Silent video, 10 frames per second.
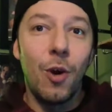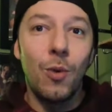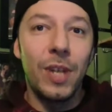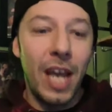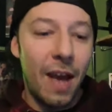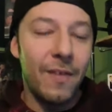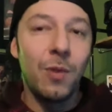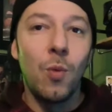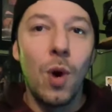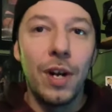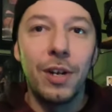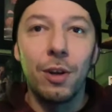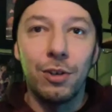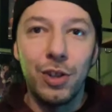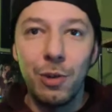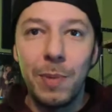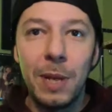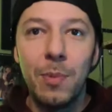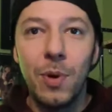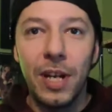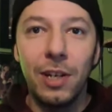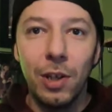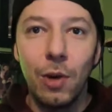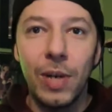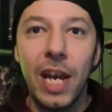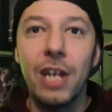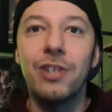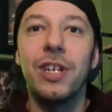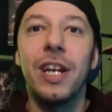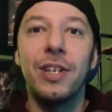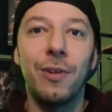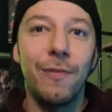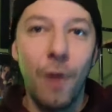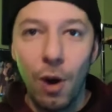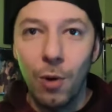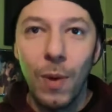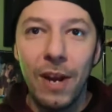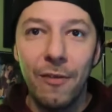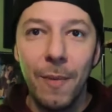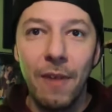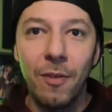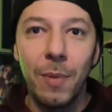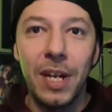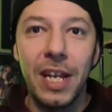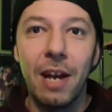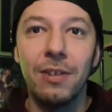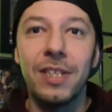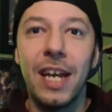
only having one or two people in a location and you're far away from everybody else.